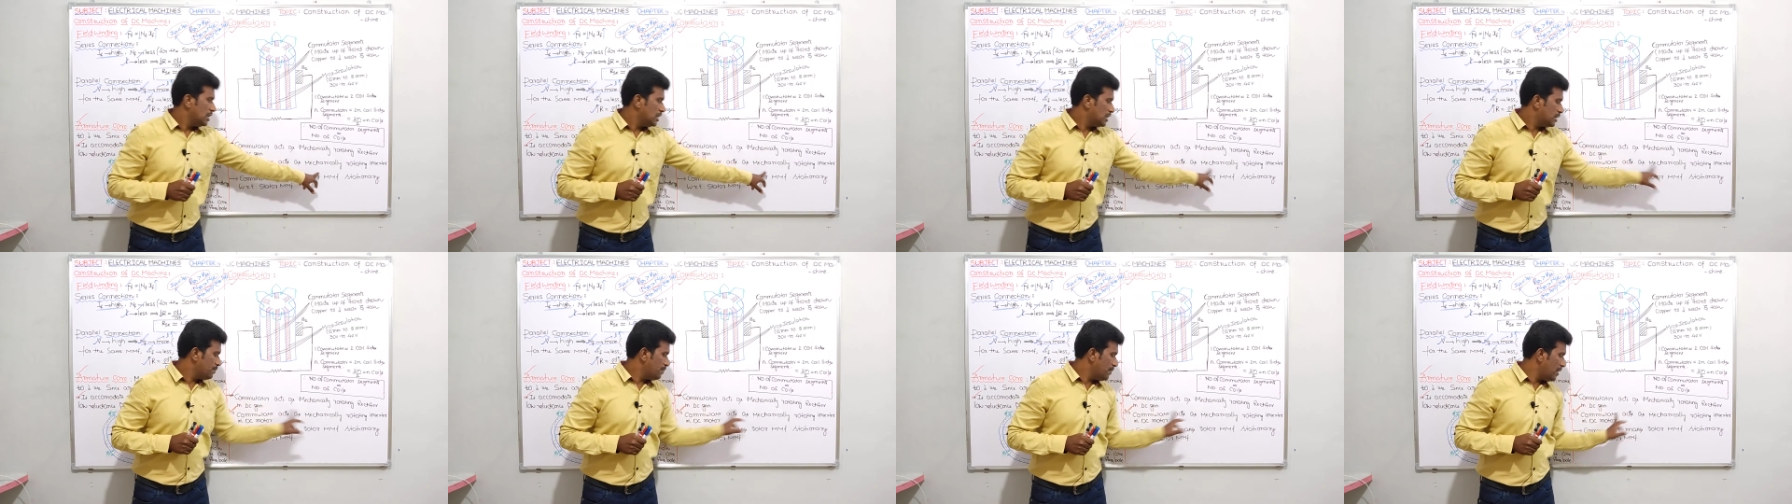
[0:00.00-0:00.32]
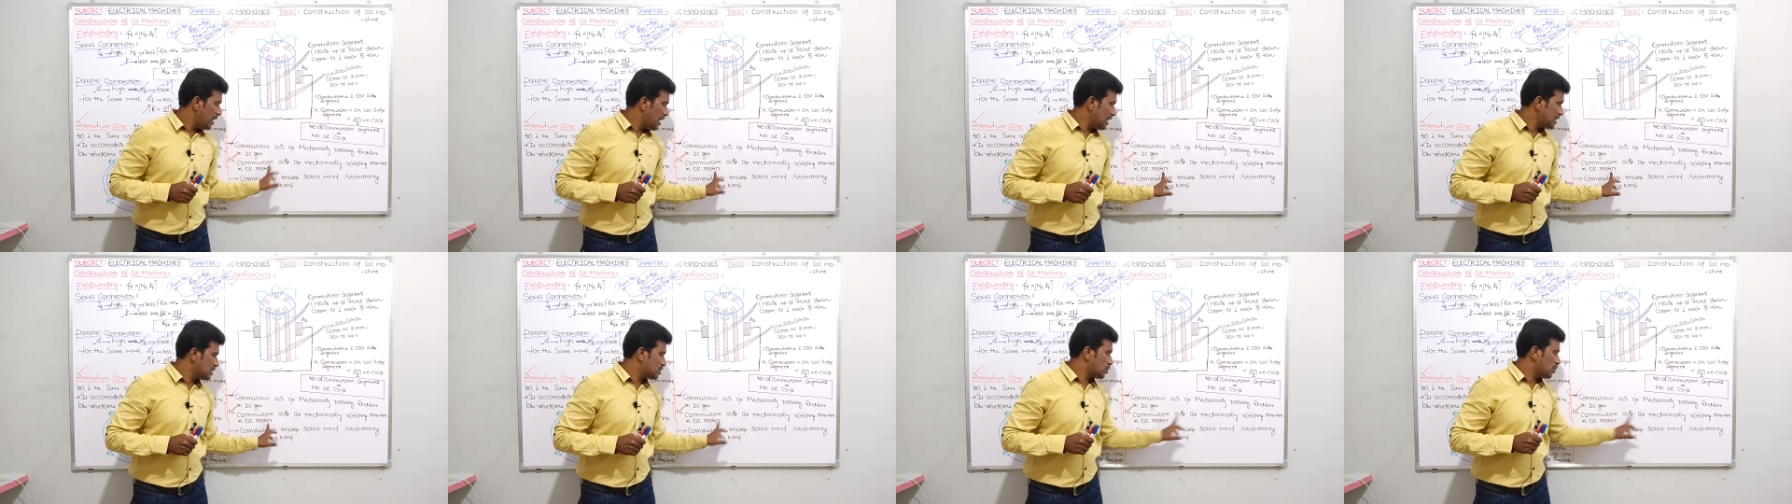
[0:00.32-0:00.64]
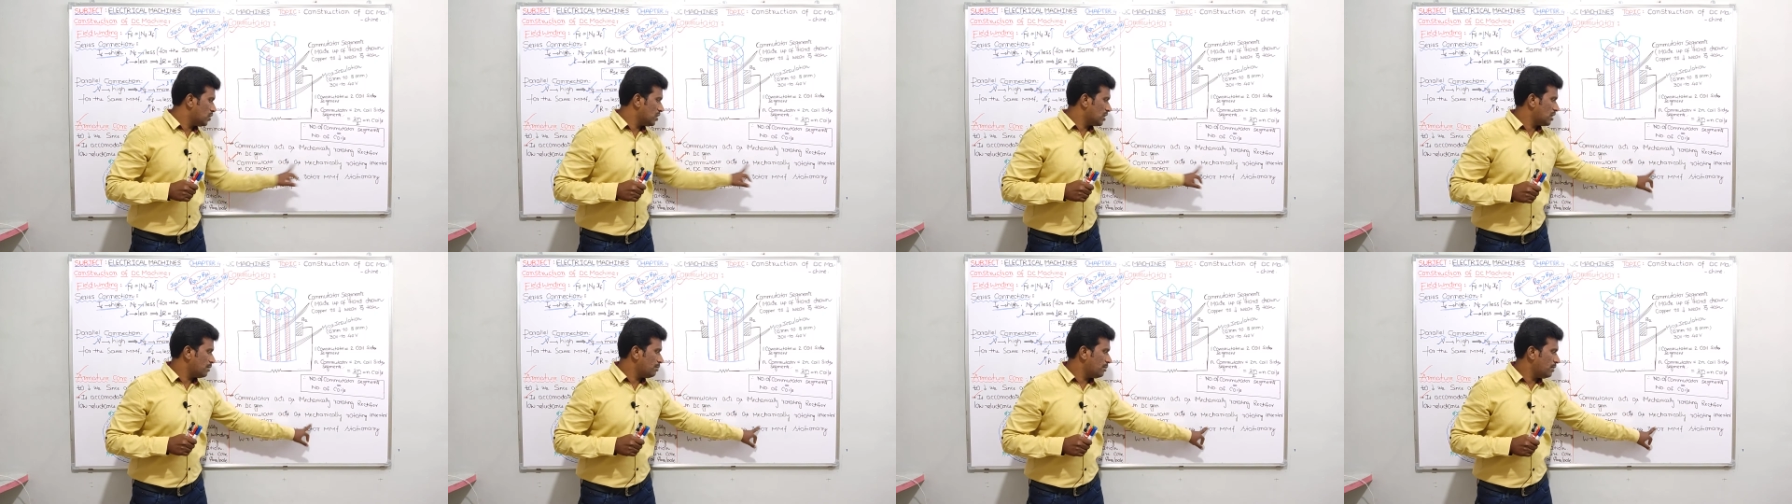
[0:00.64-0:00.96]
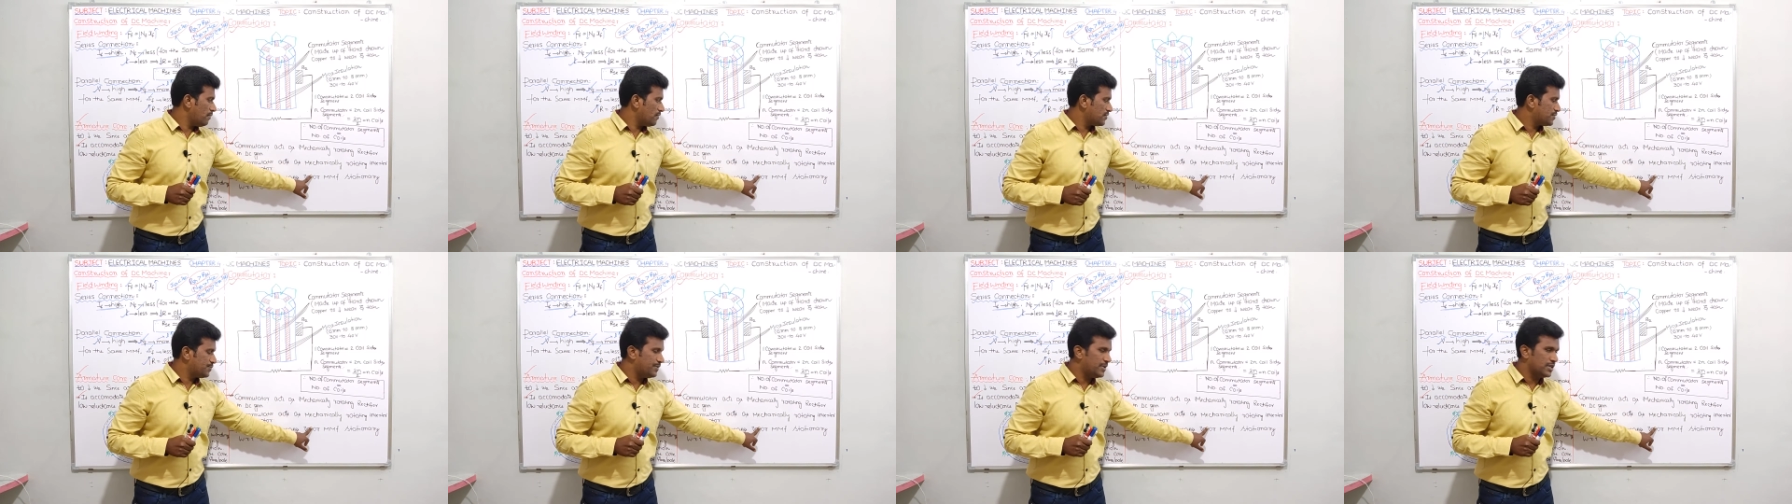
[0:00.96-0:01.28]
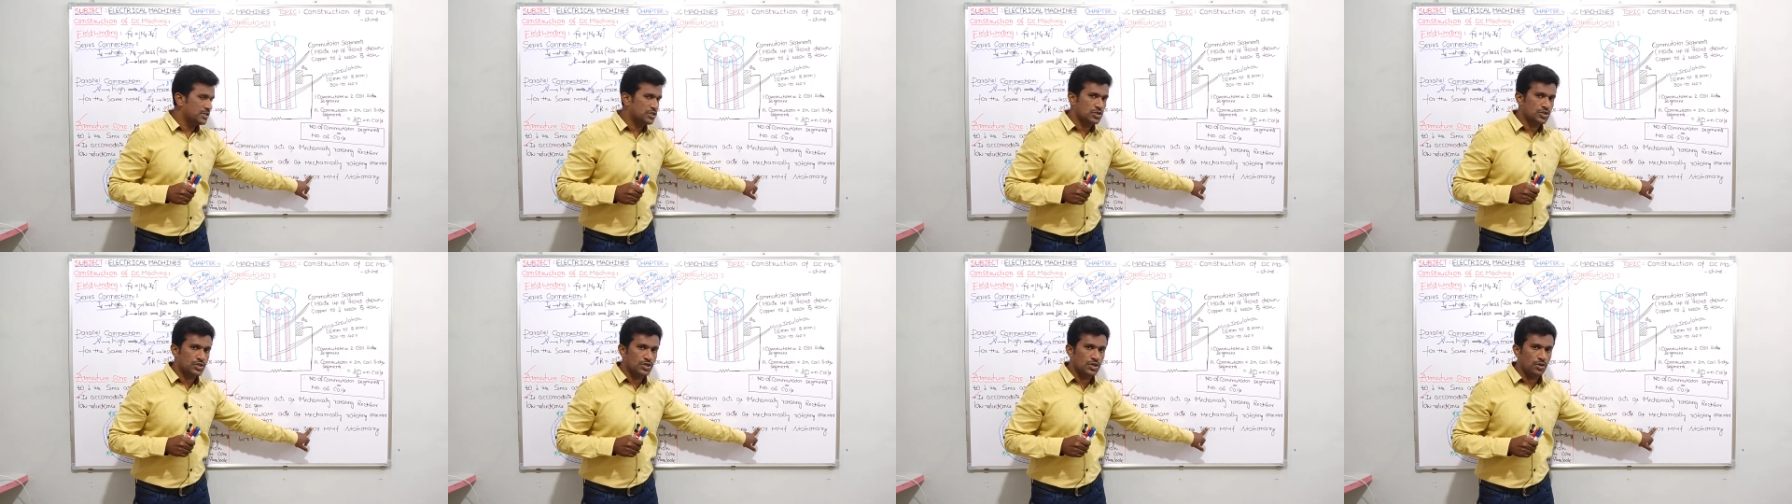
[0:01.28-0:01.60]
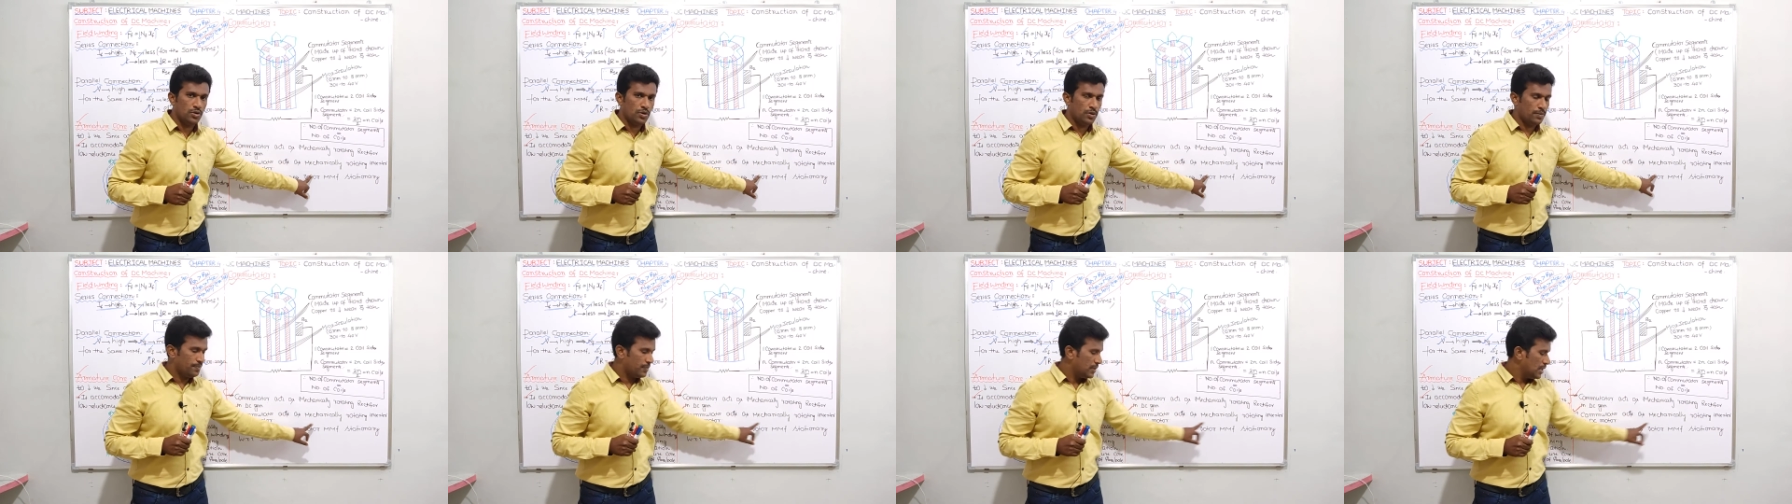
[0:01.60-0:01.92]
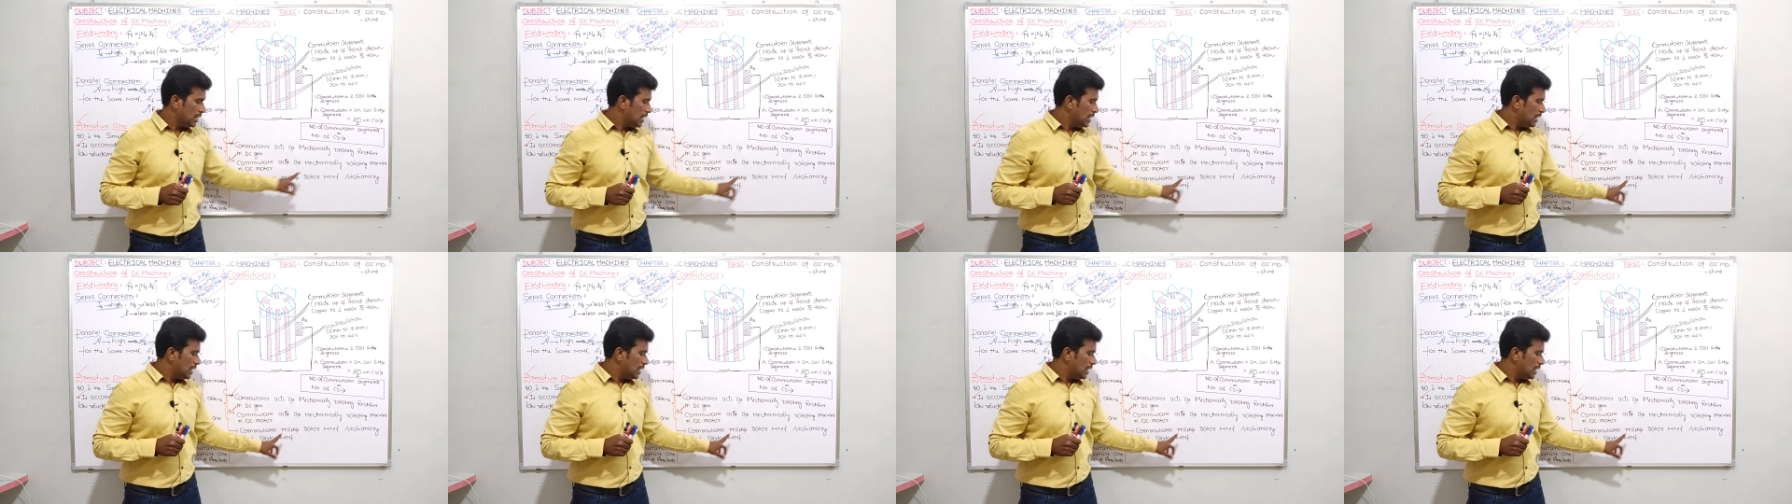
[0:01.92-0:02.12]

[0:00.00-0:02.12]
it makes rotor MMF speed also 0.